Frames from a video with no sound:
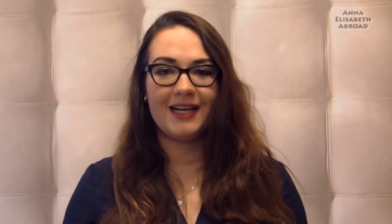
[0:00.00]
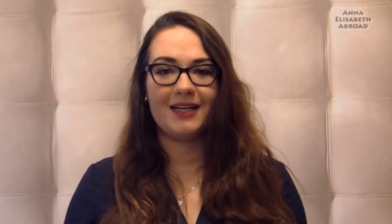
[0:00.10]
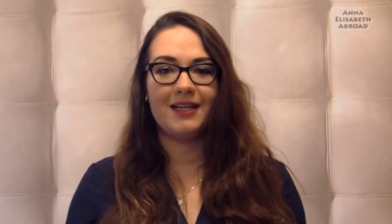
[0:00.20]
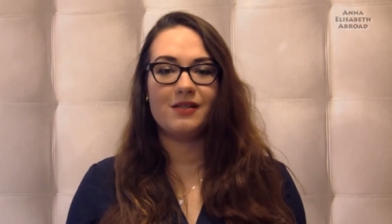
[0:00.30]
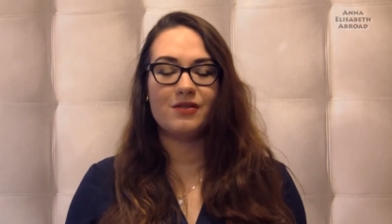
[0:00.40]

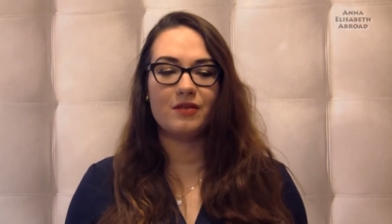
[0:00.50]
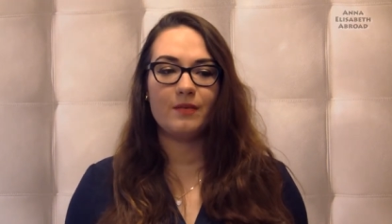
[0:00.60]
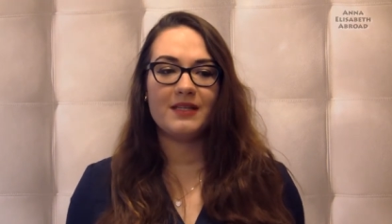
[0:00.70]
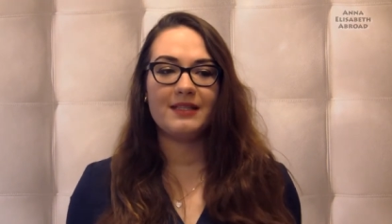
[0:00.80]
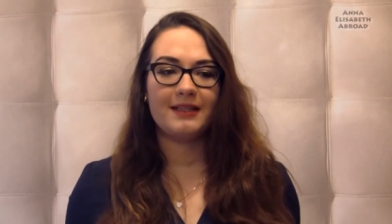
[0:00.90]
Uh, so
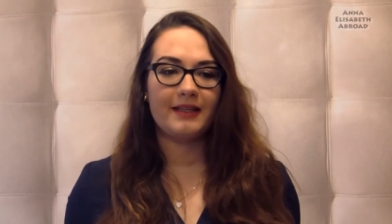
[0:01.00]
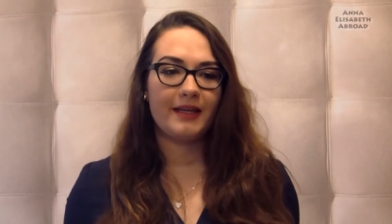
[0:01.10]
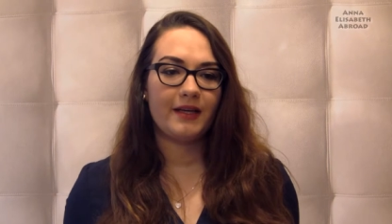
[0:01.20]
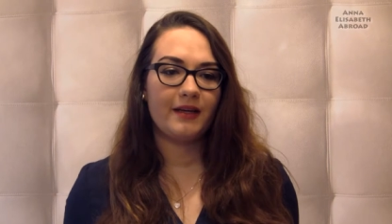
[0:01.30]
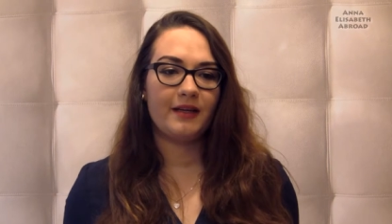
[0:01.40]

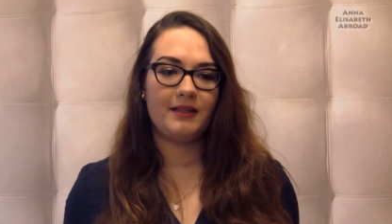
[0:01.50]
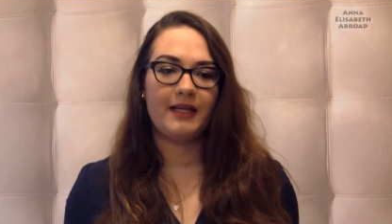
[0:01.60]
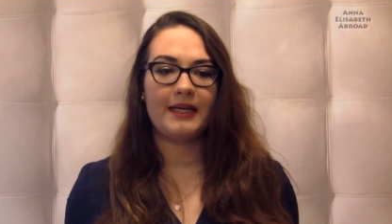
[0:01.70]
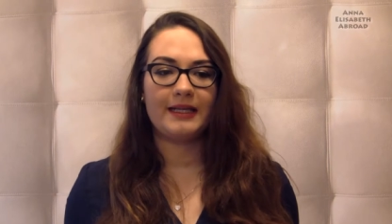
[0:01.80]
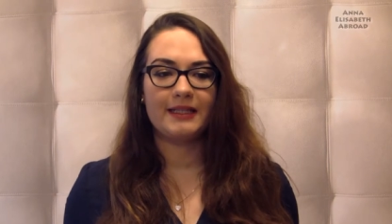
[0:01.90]
basically,
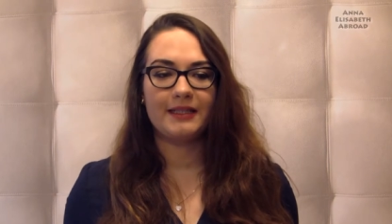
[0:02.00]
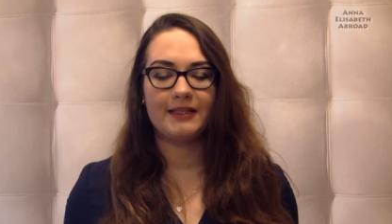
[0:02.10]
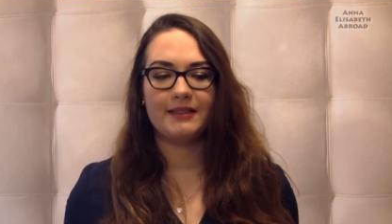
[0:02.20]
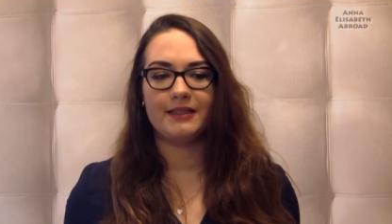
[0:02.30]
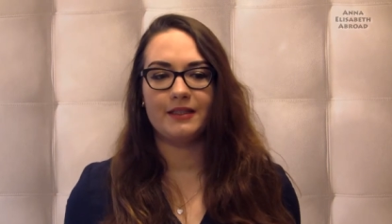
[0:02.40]
like,
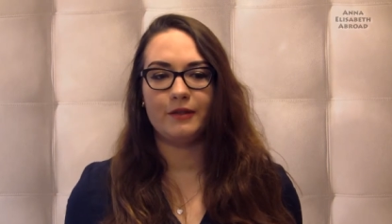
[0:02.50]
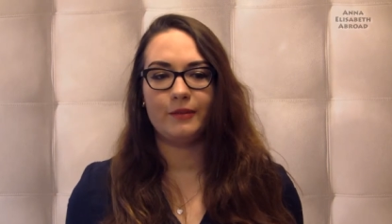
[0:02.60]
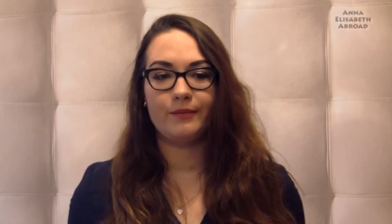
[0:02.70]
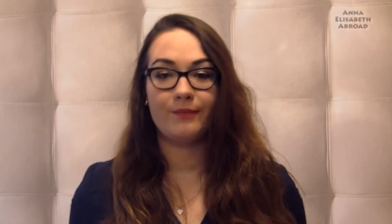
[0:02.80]
uh,